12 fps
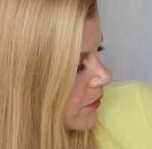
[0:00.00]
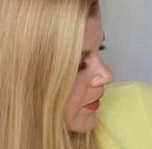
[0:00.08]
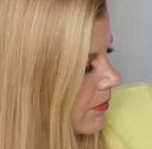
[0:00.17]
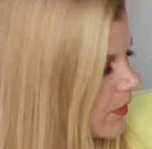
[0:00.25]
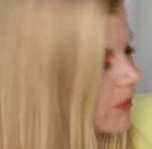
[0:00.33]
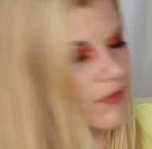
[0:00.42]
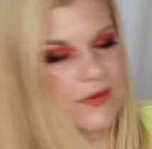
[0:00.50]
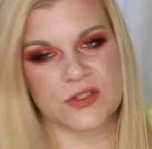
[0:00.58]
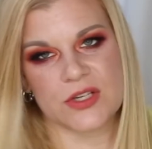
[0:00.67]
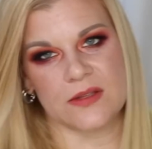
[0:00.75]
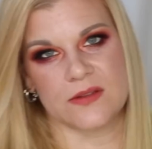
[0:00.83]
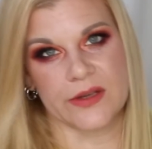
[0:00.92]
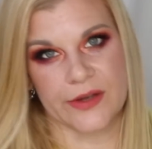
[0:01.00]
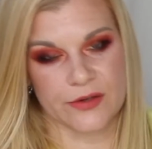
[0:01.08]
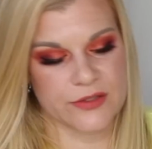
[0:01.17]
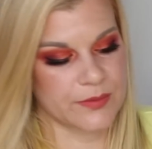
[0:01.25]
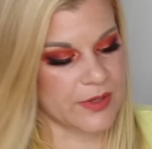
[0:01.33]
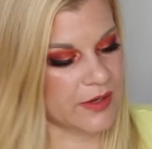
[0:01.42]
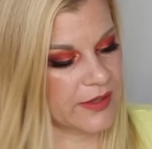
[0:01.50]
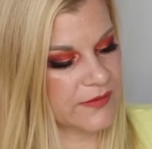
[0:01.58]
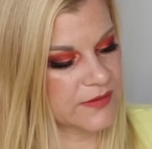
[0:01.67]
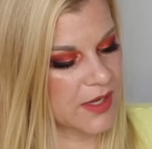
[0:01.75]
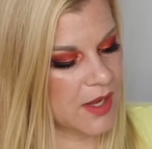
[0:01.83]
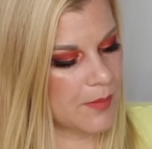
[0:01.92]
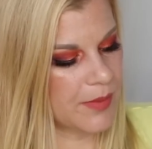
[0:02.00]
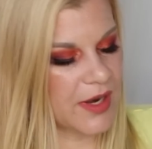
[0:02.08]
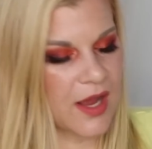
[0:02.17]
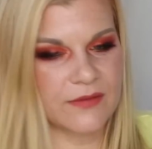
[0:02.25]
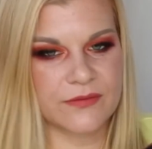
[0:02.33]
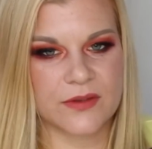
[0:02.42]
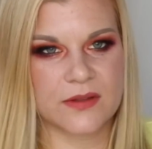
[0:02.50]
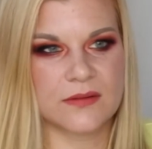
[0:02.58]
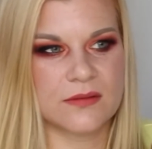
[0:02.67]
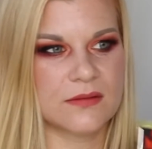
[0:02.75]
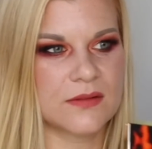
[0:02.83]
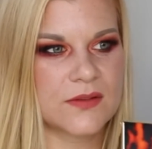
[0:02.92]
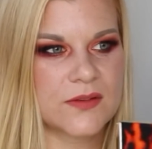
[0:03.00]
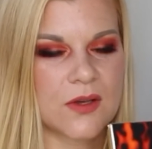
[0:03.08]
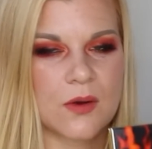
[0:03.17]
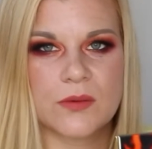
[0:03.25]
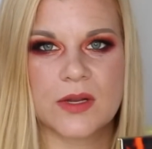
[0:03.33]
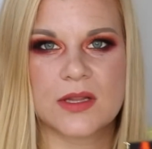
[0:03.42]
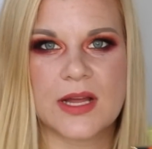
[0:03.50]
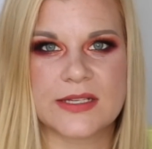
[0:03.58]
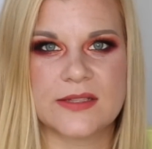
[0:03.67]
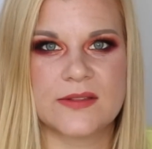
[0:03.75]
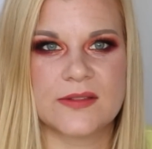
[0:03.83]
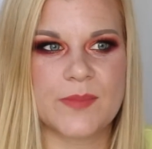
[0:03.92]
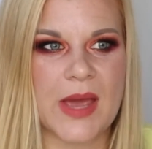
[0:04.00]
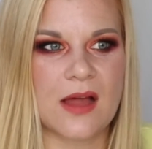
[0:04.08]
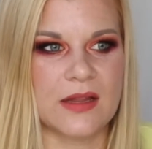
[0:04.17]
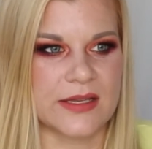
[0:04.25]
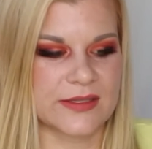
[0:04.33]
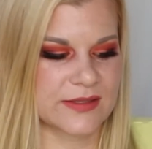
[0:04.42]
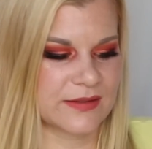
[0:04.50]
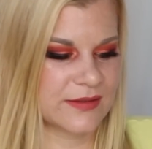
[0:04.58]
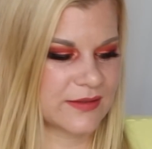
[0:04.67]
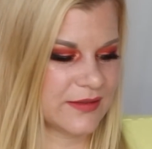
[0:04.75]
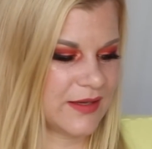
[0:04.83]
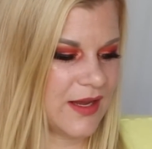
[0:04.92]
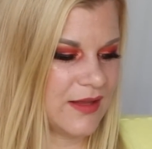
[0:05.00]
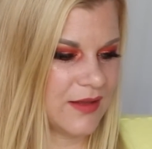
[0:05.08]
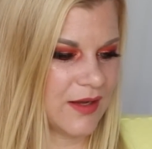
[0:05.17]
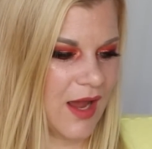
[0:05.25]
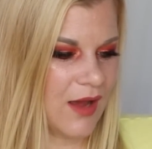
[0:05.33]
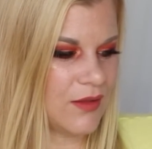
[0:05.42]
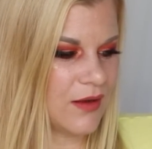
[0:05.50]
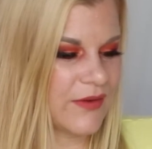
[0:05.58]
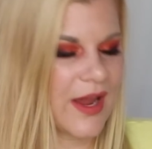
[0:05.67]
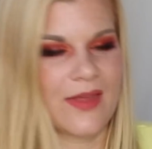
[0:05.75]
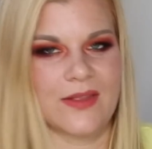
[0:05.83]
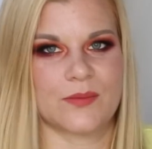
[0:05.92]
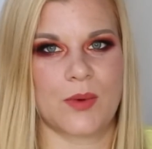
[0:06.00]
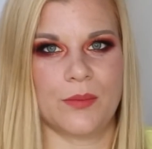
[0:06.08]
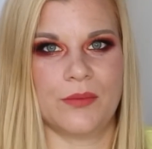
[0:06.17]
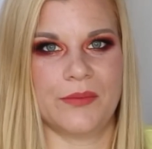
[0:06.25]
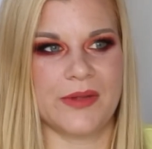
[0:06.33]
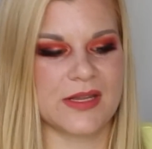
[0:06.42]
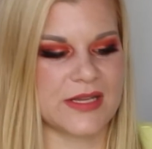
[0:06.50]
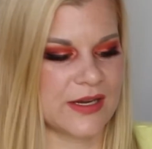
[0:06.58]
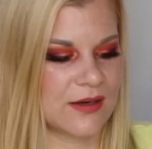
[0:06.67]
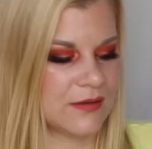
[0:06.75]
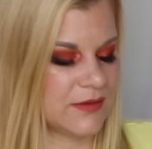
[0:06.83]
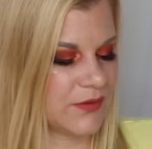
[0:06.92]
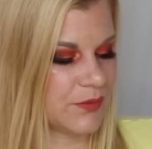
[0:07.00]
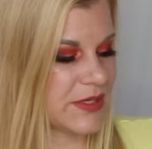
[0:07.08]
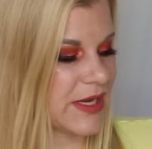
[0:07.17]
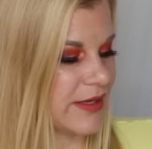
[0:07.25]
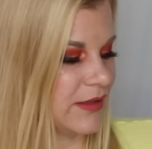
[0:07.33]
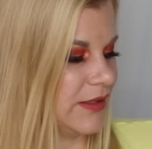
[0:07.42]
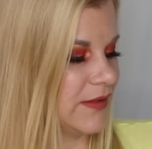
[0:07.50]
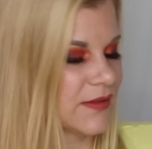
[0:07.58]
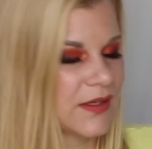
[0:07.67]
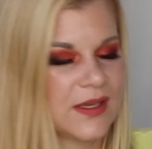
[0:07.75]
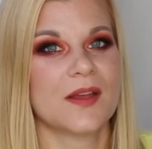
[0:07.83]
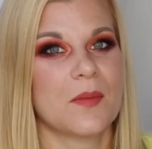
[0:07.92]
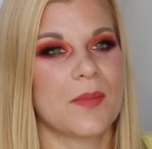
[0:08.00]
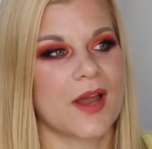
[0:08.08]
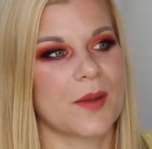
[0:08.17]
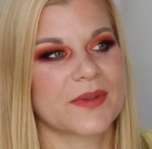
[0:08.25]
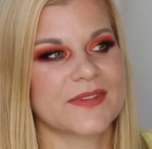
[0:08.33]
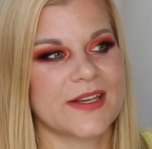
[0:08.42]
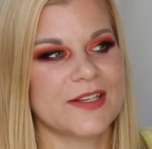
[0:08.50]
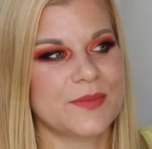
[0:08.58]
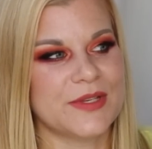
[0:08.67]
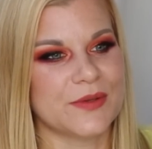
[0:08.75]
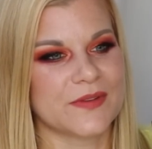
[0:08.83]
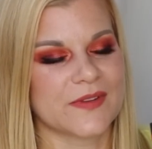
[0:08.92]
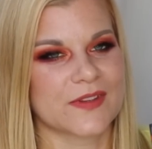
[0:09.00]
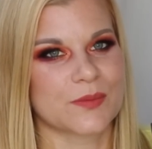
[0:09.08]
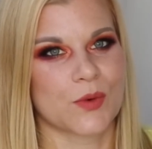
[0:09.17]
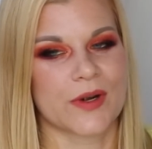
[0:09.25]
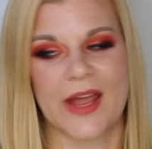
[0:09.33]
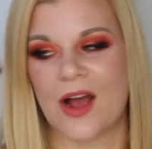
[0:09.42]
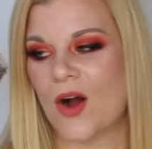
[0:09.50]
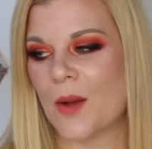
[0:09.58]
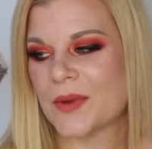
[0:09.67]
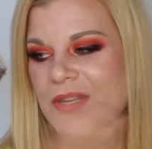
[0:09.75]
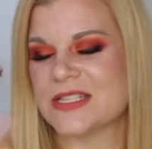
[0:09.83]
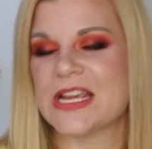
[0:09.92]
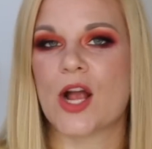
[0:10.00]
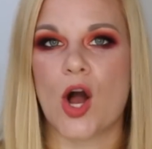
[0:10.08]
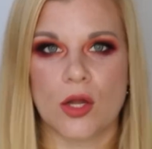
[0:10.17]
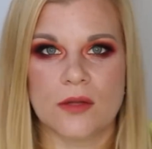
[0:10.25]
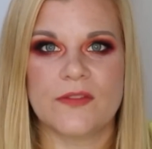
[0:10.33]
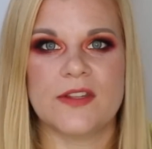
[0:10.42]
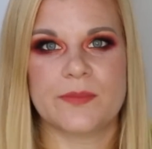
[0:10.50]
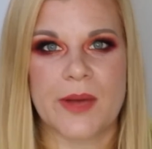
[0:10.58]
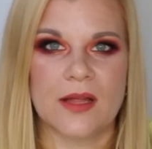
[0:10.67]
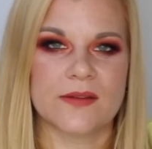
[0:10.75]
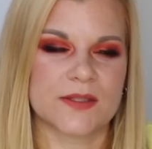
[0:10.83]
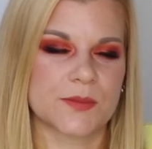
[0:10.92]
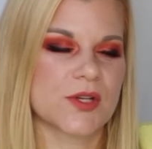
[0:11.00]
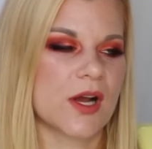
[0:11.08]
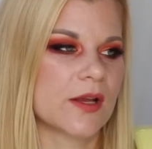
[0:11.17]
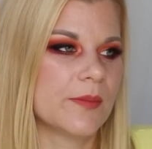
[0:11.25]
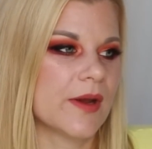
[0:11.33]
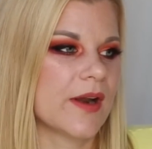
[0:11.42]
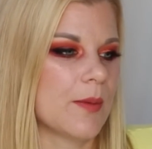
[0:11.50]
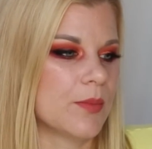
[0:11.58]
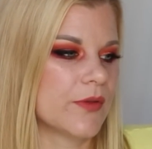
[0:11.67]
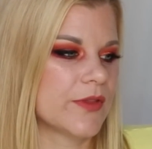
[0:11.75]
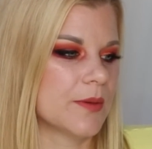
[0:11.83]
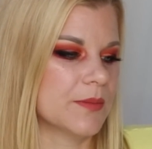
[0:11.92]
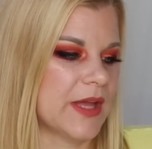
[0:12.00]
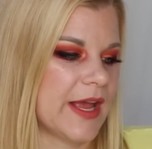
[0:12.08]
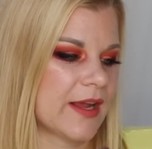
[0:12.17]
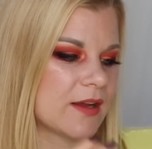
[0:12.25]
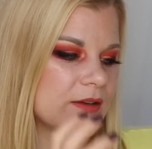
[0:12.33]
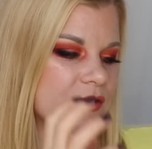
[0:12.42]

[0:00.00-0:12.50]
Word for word: with most of the shades in here, to be honest. But I've so neglected this palette. In, how long have I had this? Probably a year? That's ridiculous. But I'm excited to be using this more now. I'm gonna take all of these palettes that I'm talking about and put them like